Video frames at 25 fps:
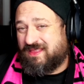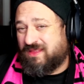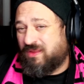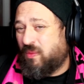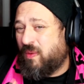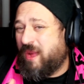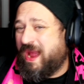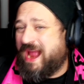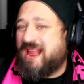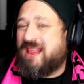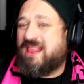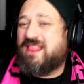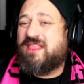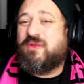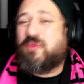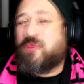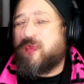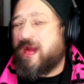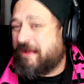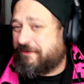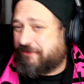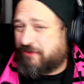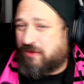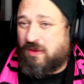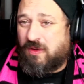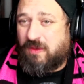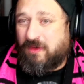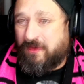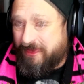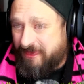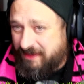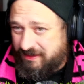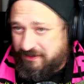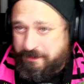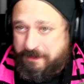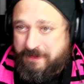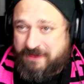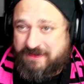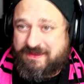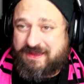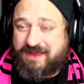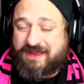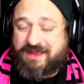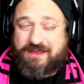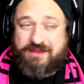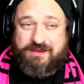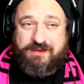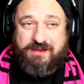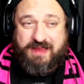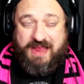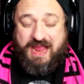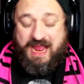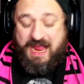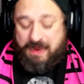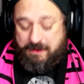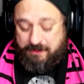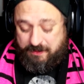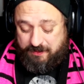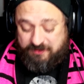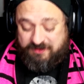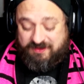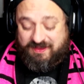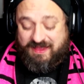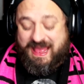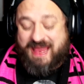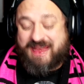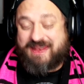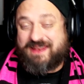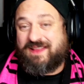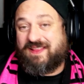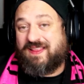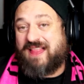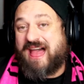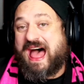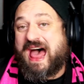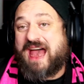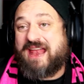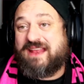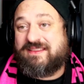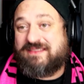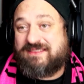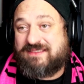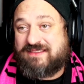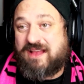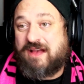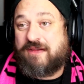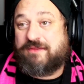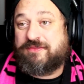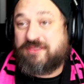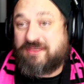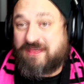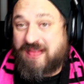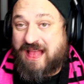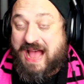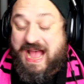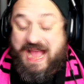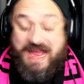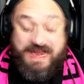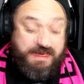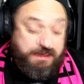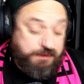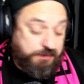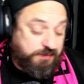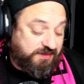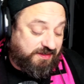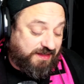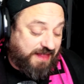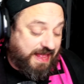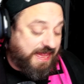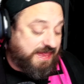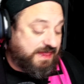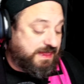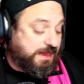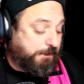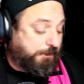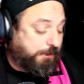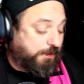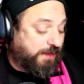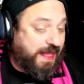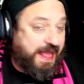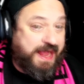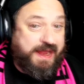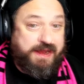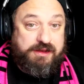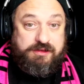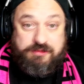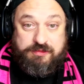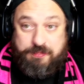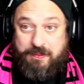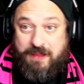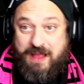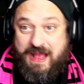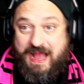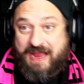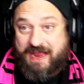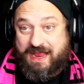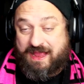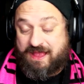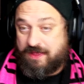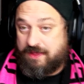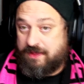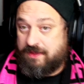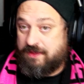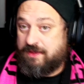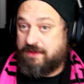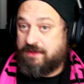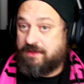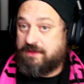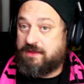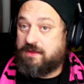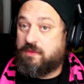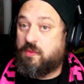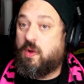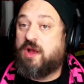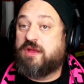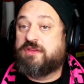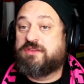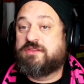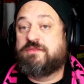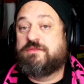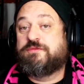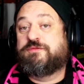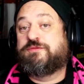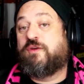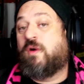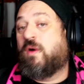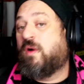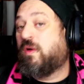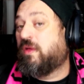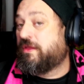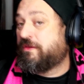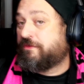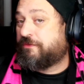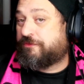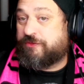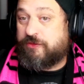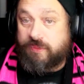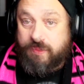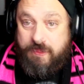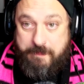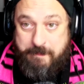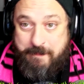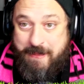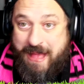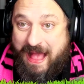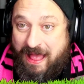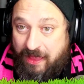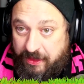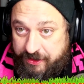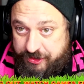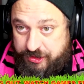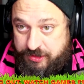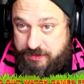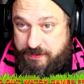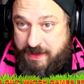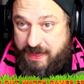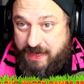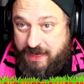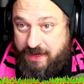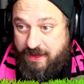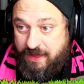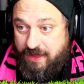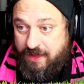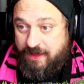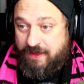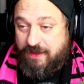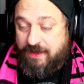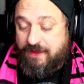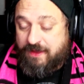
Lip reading: And the way the ref called this particular game, he was letting a lot of stuff slide. He was letting the players play. He wasn't falling for embellishment.